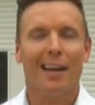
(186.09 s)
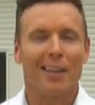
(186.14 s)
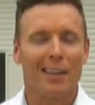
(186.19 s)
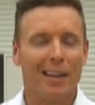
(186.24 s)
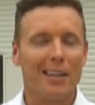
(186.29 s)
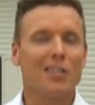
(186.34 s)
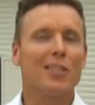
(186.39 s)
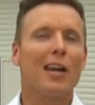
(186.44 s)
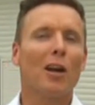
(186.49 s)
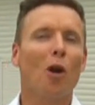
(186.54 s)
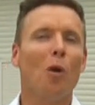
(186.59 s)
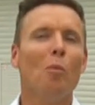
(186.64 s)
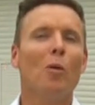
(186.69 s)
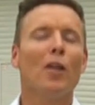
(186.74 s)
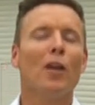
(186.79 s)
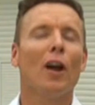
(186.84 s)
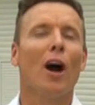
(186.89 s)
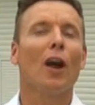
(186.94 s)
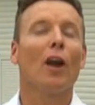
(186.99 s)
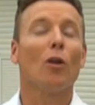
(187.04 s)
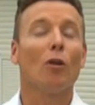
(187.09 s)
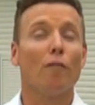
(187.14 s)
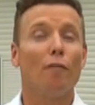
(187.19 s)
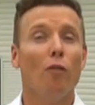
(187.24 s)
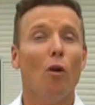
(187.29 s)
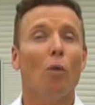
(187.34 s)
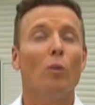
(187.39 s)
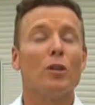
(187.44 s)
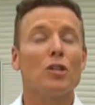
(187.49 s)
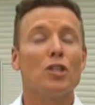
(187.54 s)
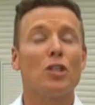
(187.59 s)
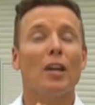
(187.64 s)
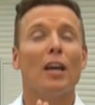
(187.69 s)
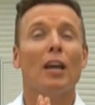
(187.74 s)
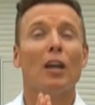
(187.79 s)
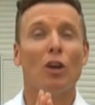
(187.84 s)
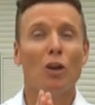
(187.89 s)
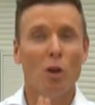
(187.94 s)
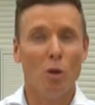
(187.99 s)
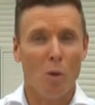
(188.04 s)
Let's get on with it, and I look forward to
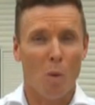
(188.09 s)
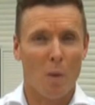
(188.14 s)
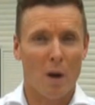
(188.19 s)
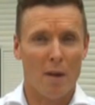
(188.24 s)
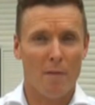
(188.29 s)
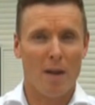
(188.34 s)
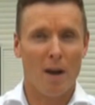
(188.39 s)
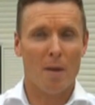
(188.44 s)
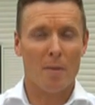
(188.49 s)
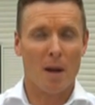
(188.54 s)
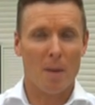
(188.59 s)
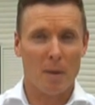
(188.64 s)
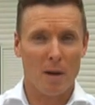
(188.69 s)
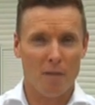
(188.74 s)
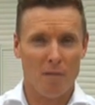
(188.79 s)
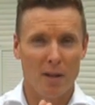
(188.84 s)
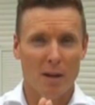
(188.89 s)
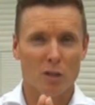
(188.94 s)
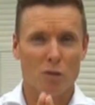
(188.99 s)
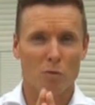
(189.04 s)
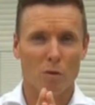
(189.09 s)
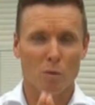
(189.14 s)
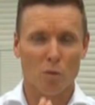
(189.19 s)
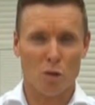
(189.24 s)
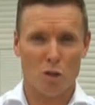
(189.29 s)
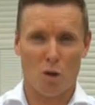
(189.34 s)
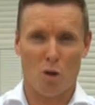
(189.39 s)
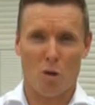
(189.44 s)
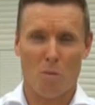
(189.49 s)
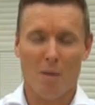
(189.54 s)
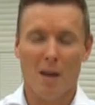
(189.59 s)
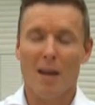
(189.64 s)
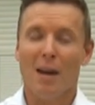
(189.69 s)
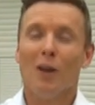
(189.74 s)
seeing you at one of our upcoming events real soon.